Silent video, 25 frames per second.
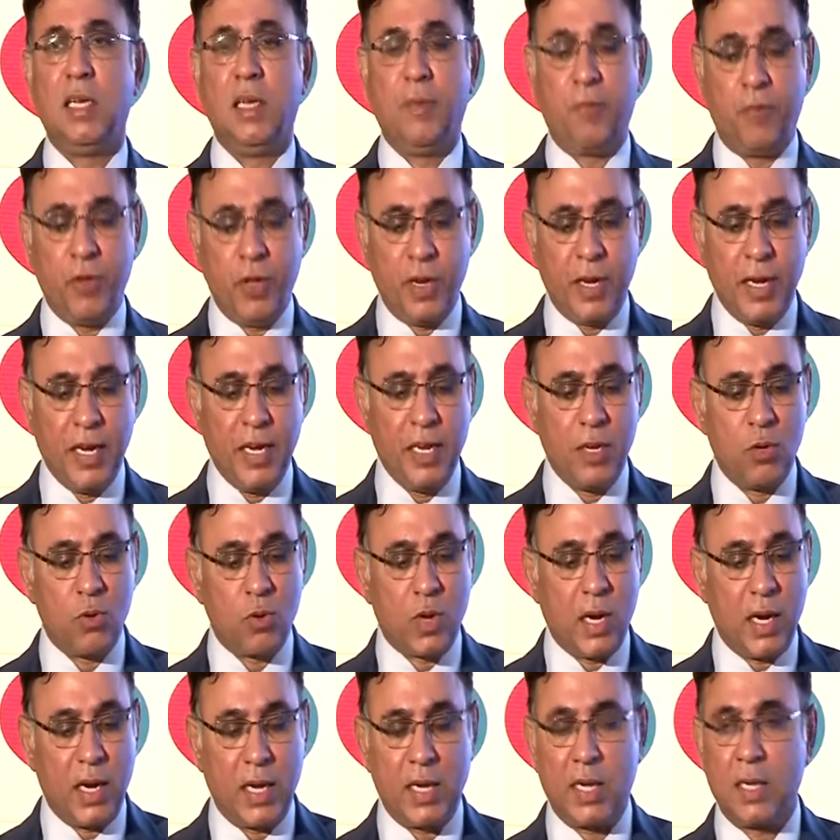If you really
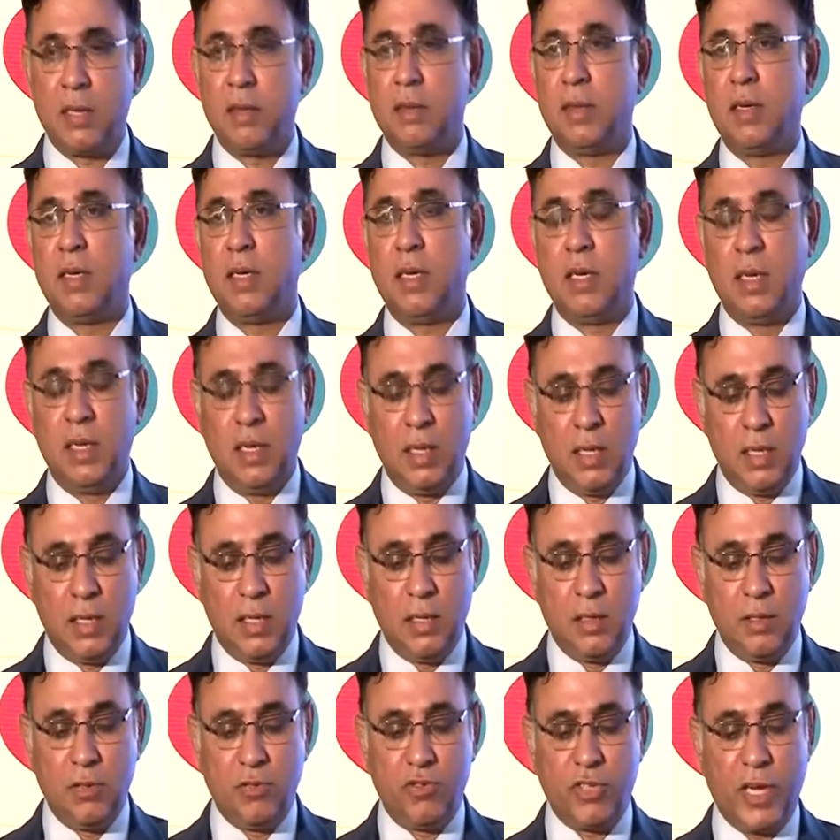look at
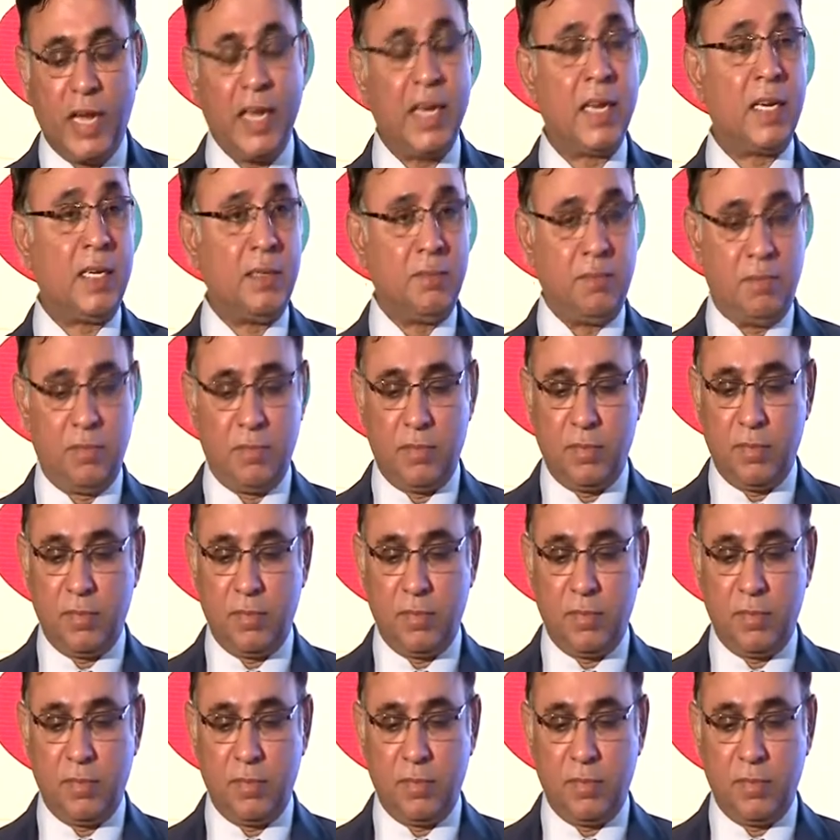China,